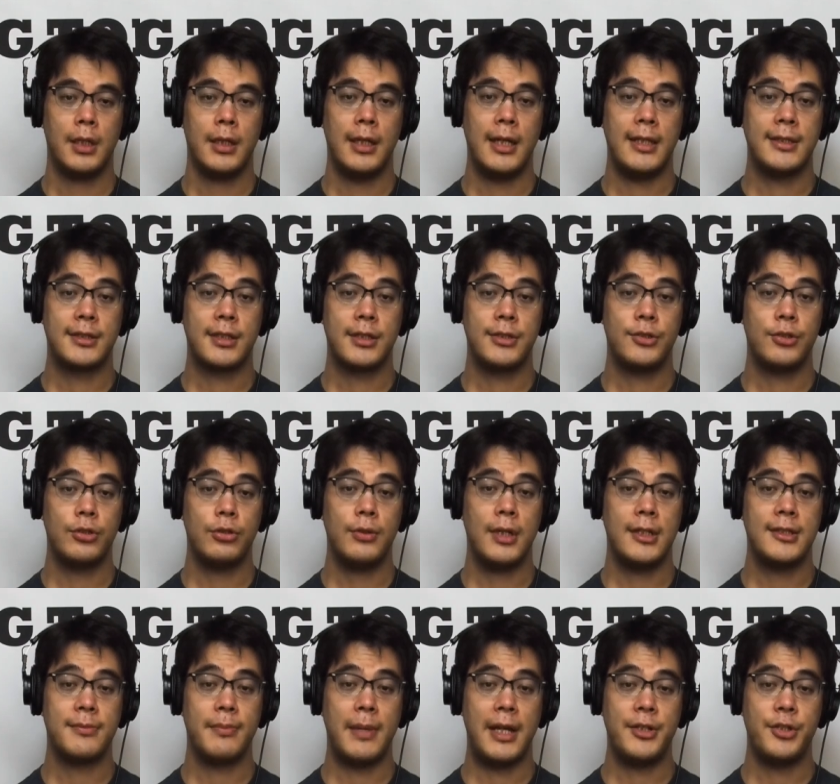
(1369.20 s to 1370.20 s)
As Kazoo
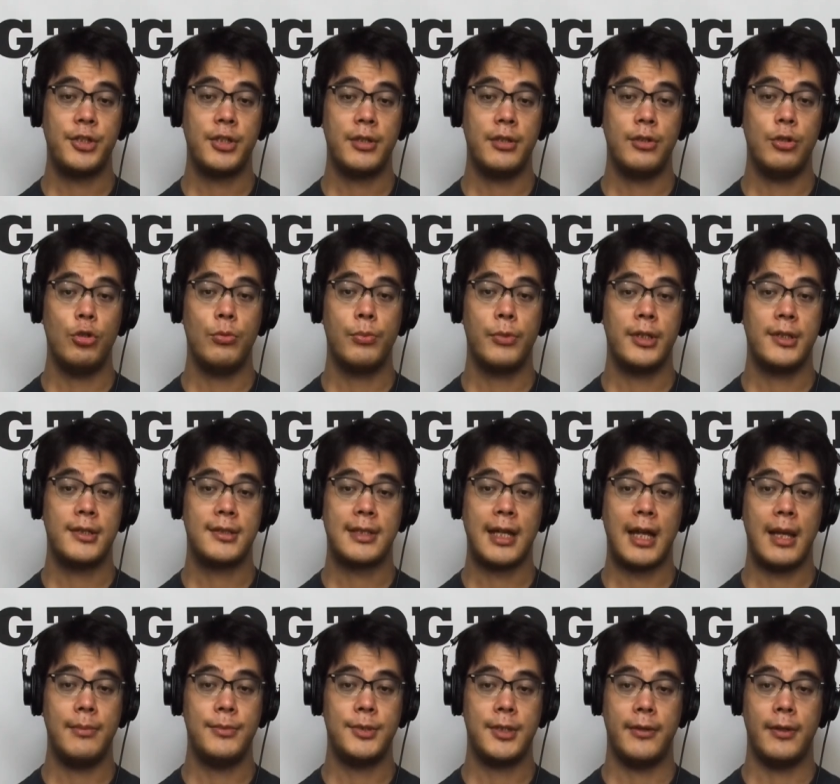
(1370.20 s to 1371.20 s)
has mentioned numerous
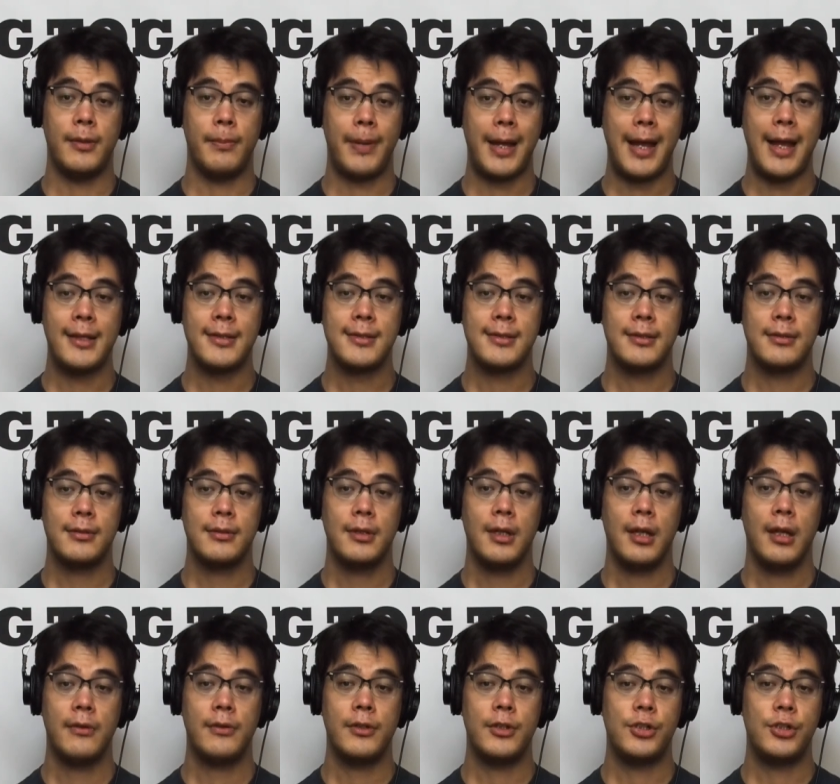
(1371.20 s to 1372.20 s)
times in the past,
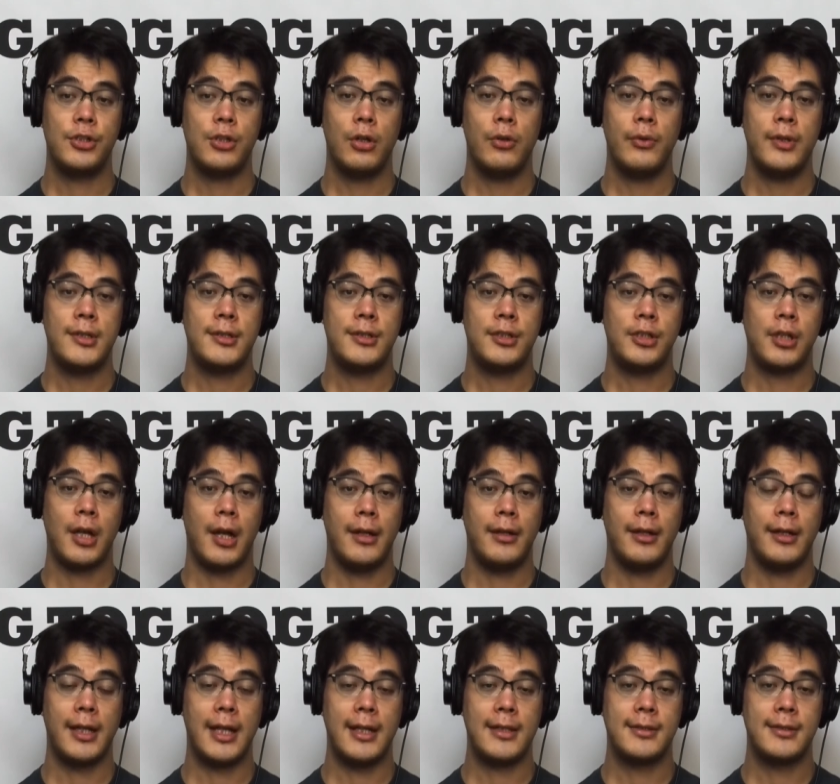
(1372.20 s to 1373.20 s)
the show is shot
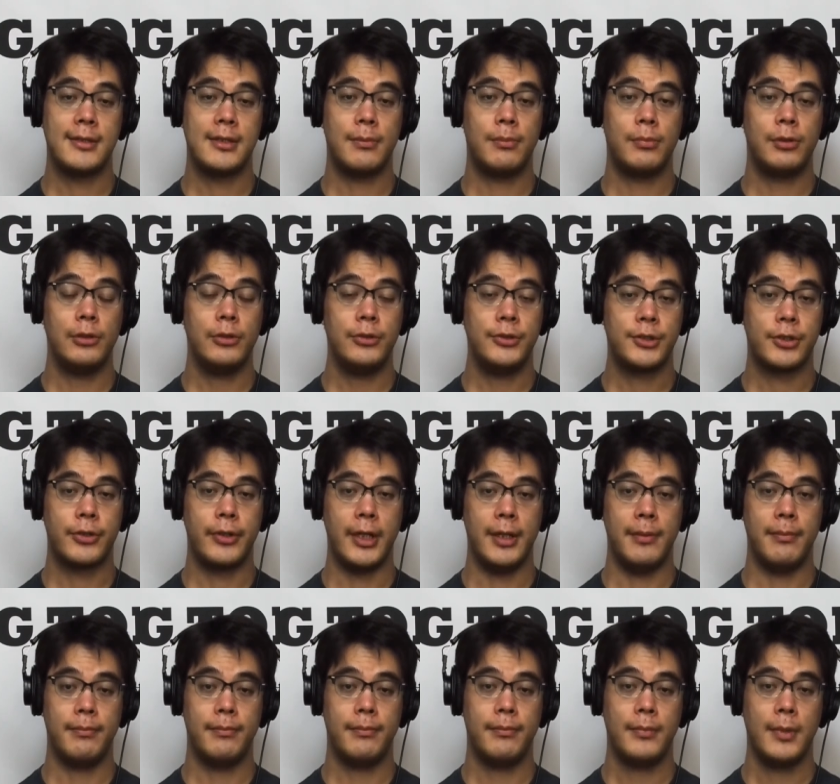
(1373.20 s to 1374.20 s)
against a blue
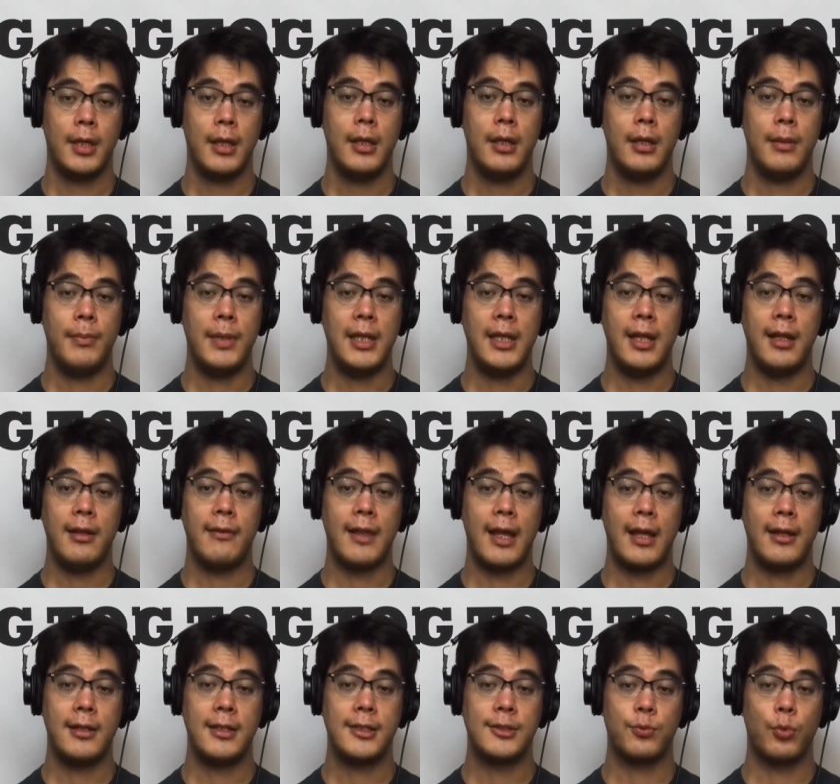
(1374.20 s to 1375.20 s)
screen, meaning
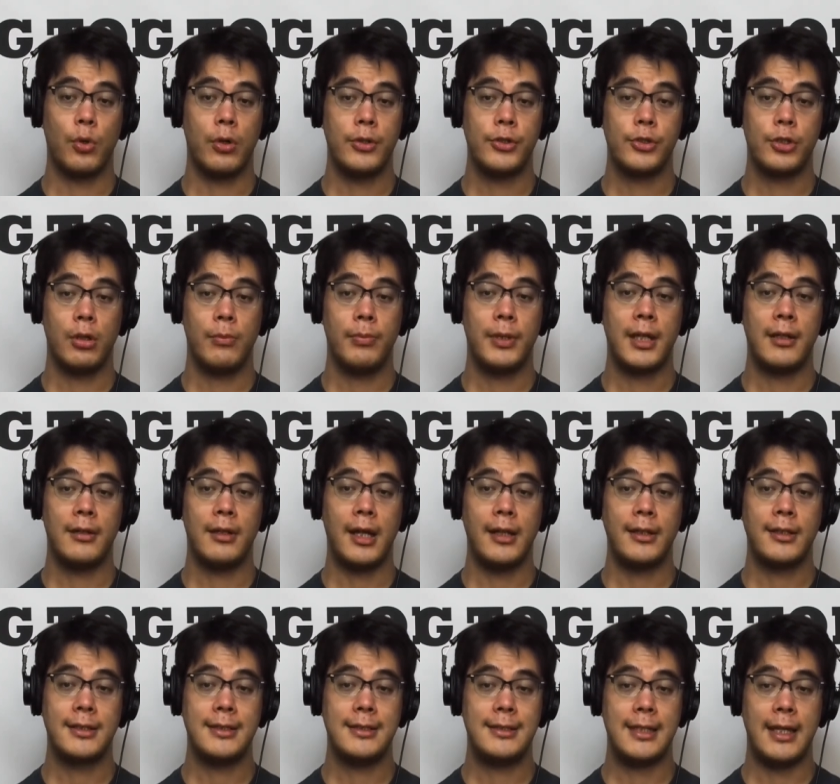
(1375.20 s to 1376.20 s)
that his wardrobe
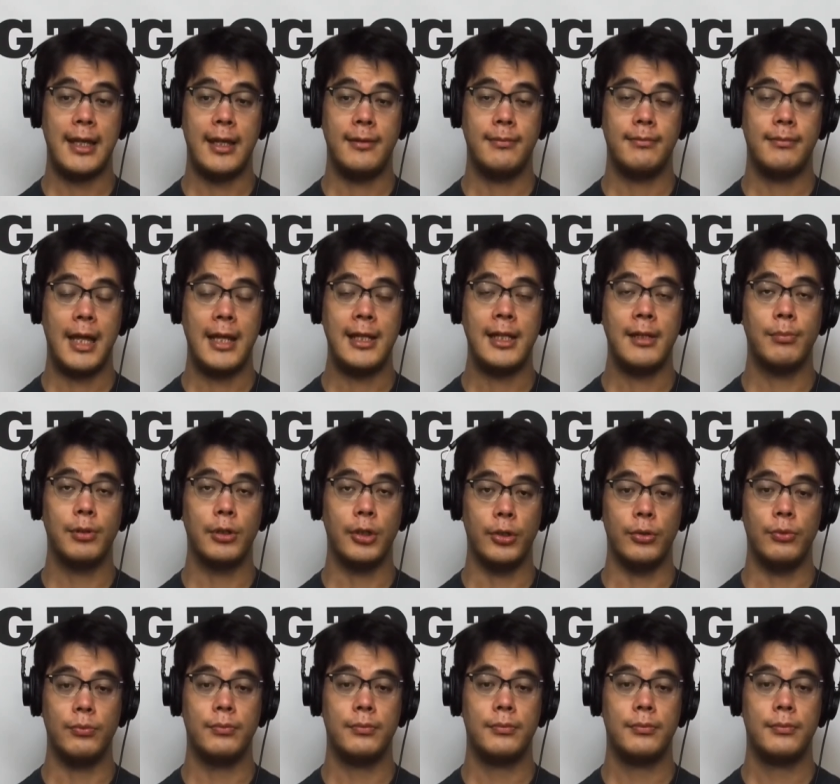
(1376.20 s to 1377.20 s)
cannot contain any
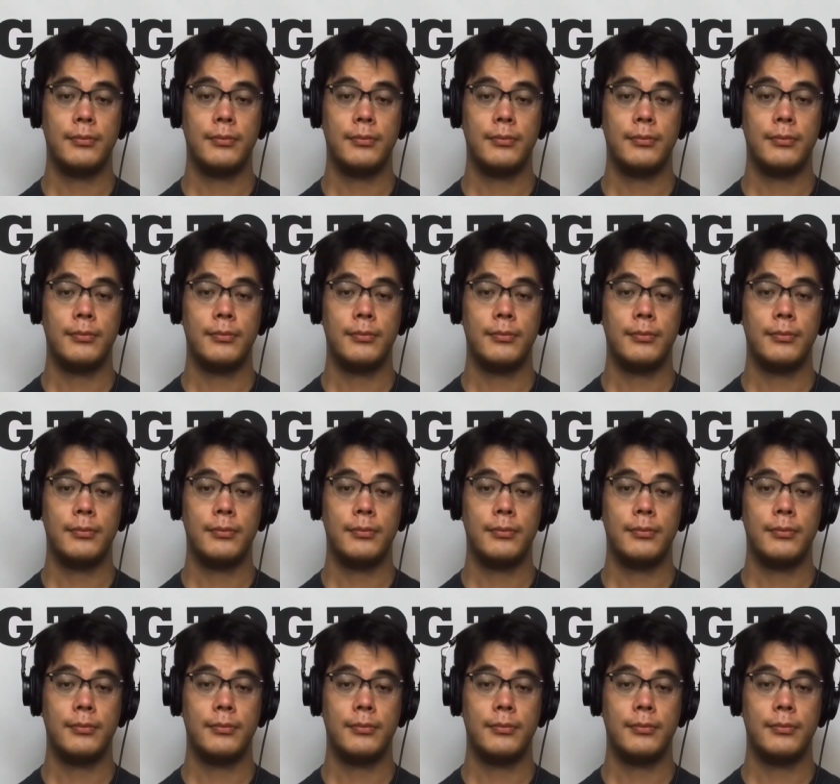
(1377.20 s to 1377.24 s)
blue.